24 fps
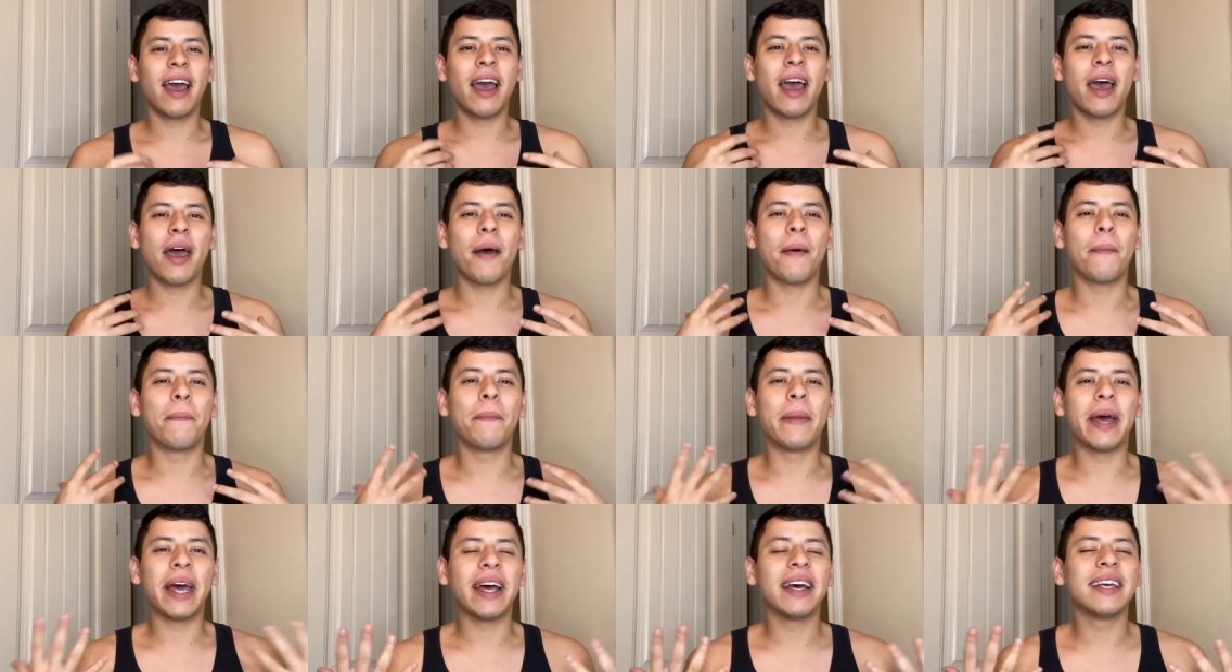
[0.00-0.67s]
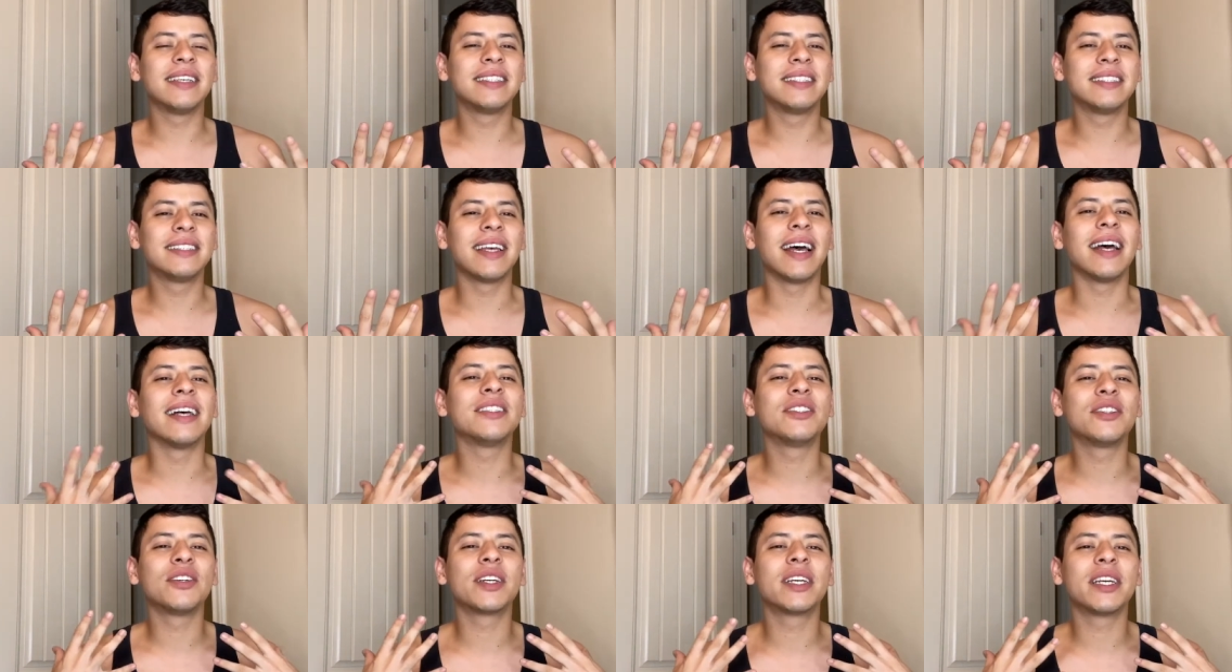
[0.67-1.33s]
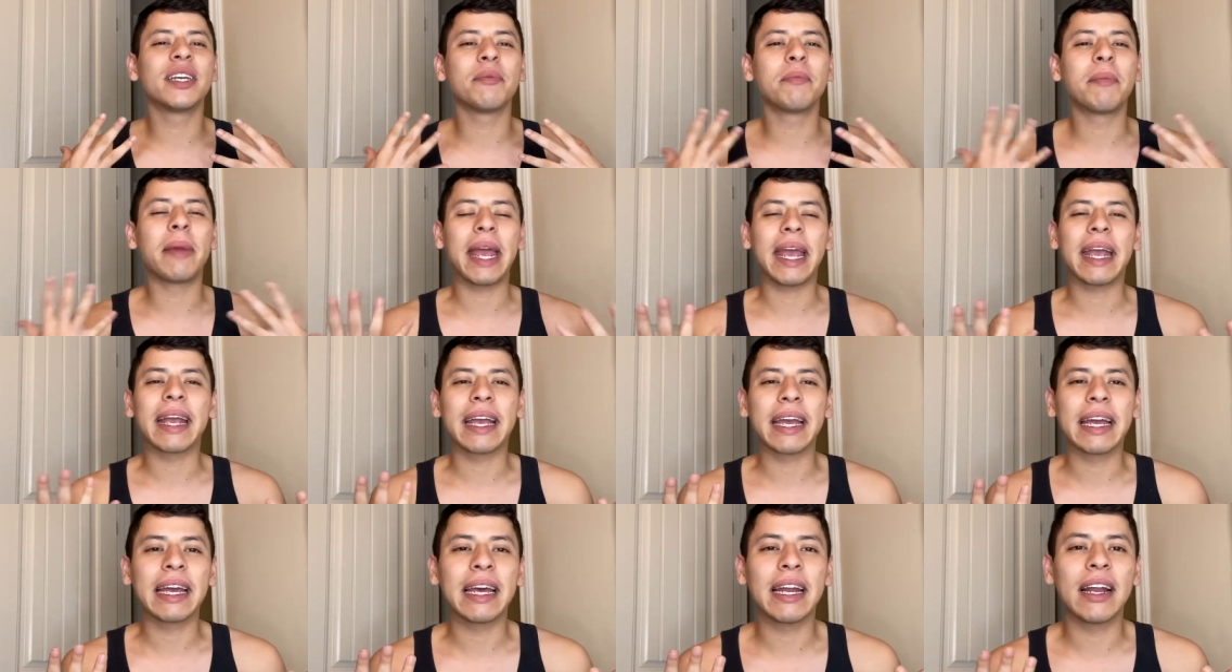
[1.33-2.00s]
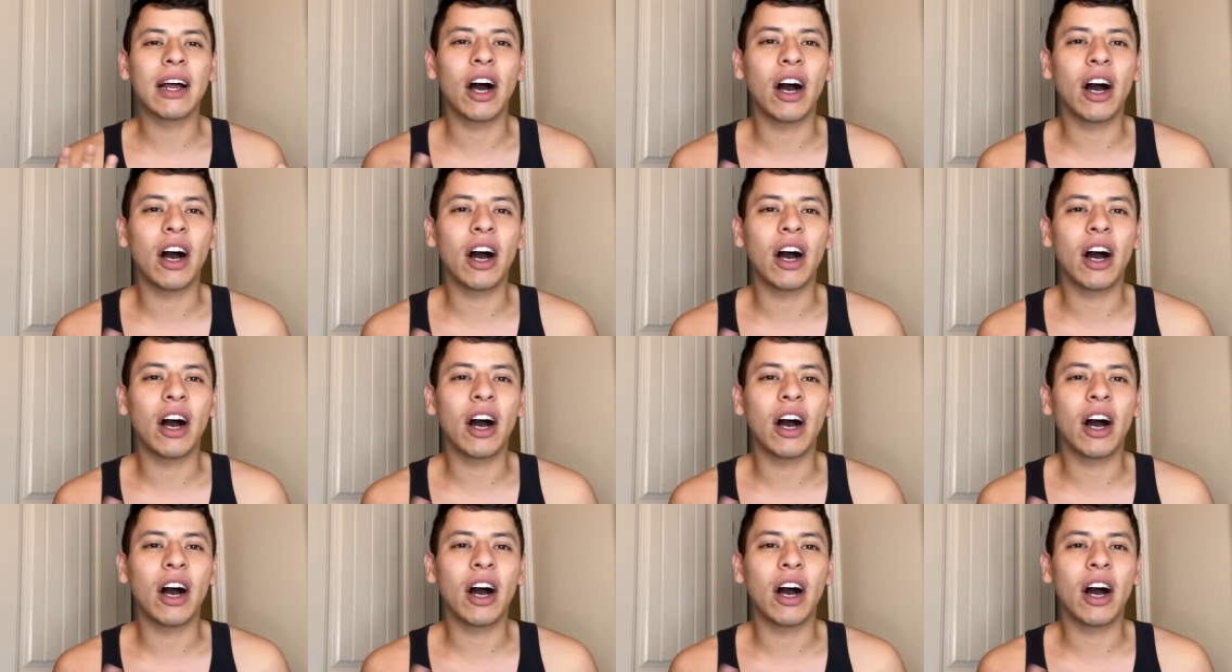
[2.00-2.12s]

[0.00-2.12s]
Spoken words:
best as you can make it.